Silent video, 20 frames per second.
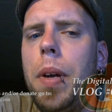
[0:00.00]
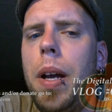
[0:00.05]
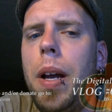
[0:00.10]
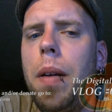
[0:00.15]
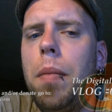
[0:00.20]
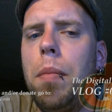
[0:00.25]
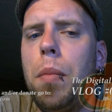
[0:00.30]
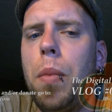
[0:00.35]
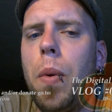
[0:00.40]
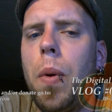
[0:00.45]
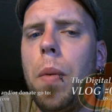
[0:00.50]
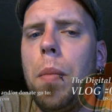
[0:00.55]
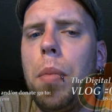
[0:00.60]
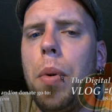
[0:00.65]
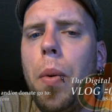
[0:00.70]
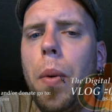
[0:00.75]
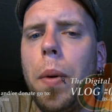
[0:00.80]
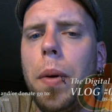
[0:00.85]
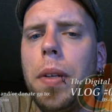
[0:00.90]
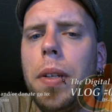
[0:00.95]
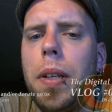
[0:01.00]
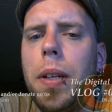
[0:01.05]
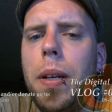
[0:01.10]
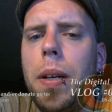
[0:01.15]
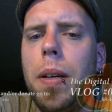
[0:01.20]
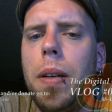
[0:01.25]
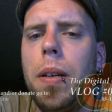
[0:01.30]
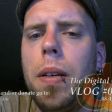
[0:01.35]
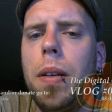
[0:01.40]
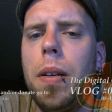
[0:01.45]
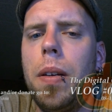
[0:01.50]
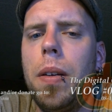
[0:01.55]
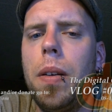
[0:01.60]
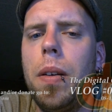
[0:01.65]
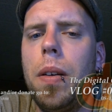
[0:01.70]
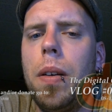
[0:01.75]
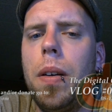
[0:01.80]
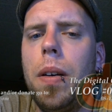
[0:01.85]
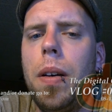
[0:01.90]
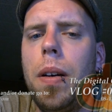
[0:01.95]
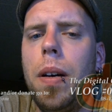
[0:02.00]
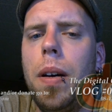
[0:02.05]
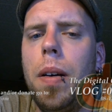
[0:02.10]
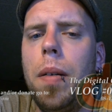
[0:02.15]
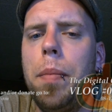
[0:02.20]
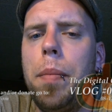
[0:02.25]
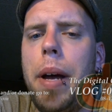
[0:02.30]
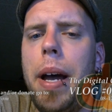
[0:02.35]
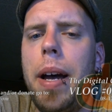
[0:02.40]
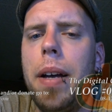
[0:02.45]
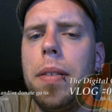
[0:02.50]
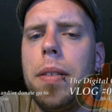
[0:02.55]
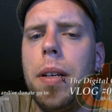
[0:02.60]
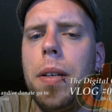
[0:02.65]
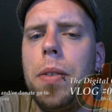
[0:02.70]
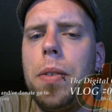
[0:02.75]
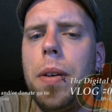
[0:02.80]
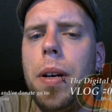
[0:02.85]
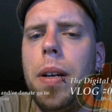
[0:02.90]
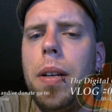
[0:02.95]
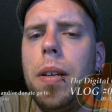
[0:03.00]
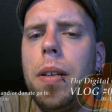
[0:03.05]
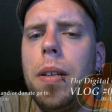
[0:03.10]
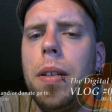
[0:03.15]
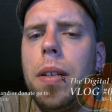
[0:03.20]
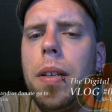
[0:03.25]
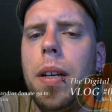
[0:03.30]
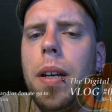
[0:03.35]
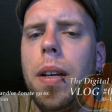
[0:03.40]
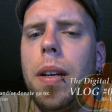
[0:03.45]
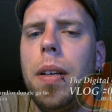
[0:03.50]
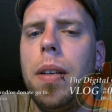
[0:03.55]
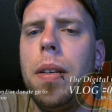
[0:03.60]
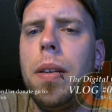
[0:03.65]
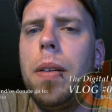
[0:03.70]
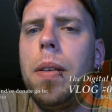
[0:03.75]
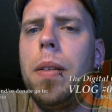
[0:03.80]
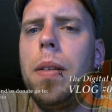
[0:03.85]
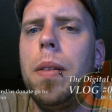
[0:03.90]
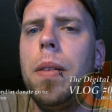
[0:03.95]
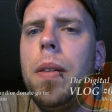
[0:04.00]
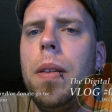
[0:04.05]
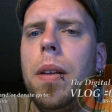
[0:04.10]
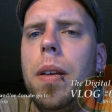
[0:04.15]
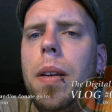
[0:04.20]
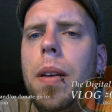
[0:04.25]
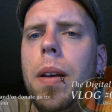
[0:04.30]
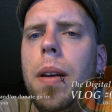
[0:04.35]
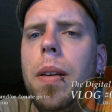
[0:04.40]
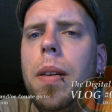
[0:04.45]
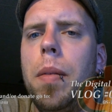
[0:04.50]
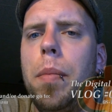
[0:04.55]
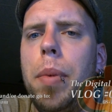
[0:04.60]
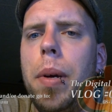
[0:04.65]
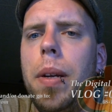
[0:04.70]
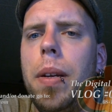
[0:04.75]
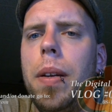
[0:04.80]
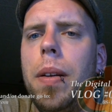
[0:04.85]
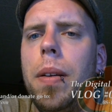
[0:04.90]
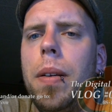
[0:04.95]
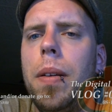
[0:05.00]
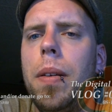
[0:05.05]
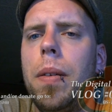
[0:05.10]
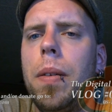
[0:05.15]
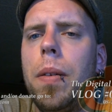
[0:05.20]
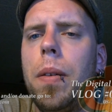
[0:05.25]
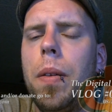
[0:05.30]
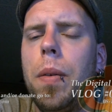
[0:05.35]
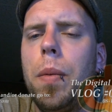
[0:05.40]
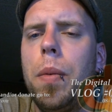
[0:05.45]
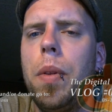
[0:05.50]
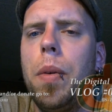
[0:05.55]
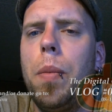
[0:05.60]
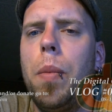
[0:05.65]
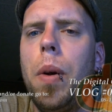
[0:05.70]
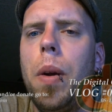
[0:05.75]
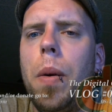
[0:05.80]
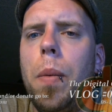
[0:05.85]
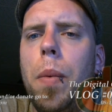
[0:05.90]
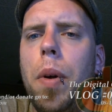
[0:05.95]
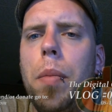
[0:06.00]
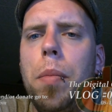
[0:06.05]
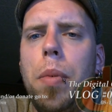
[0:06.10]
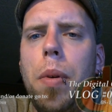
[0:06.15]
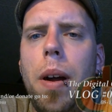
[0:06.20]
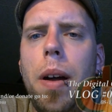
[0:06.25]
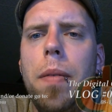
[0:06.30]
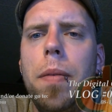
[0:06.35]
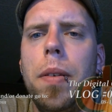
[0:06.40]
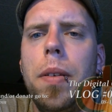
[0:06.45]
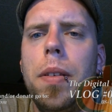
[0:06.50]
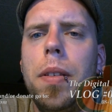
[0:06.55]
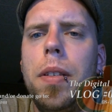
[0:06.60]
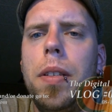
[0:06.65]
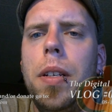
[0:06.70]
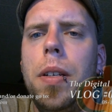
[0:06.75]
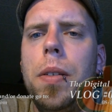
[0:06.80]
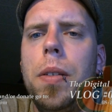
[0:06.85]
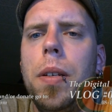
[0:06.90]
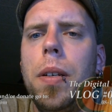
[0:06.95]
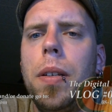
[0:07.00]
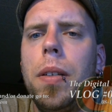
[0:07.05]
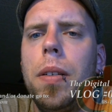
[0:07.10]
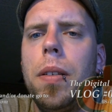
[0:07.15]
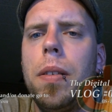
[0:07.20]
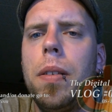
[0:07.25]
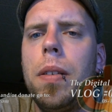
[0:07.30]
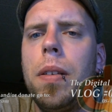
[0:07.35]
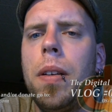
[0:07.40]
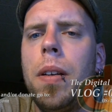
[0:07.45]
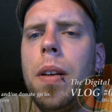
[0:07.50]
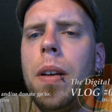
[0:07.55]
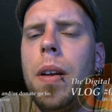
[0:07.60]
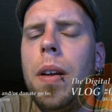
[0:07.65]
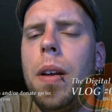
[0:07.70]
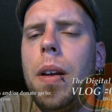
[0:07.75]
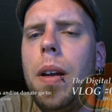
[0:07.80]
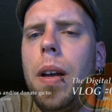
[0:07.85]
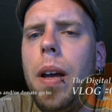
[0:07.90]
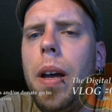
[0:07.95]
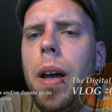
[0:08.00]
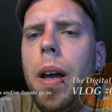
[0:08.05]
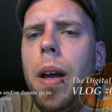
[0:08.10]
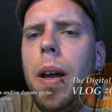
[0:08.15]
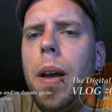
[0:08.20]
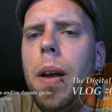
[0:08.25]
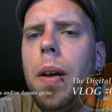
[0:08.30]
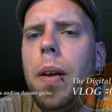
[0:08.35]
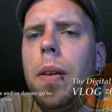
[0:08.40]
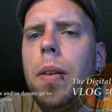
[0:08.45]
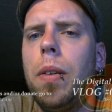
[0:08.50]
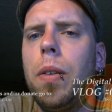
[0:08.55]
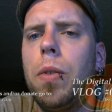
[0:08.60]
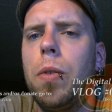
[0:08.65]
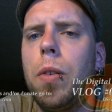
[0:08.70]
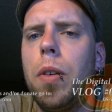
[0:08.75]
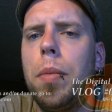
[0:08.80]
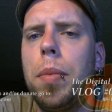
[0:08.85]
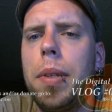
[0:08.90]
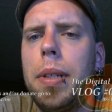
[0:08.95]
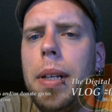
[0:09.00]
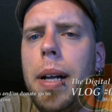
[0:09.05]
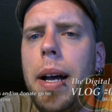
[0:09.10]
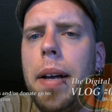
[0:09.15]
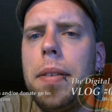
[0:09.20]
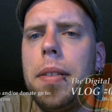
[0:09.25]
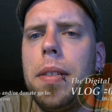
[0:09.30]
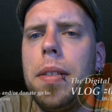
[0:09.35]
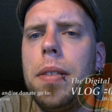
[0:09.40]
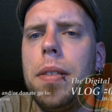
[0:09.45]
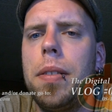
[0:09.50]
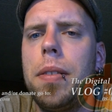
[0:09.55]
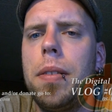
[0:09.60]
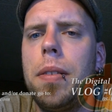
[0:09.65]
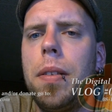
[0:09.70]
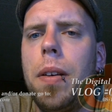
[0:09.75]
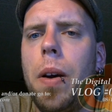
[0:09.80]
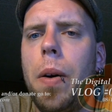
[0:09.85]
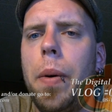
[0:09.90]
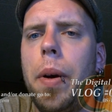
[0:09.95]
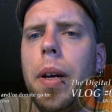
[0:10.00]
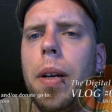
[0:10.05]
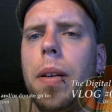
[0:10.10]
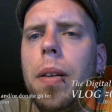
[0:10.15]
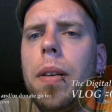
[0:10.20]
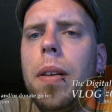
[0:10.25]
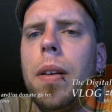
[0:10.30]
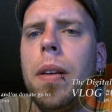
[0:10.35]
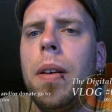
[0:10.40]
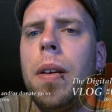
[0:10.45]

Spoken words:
and more importantly, as I try to get the independent or the one-on-one private teaching and group classes going,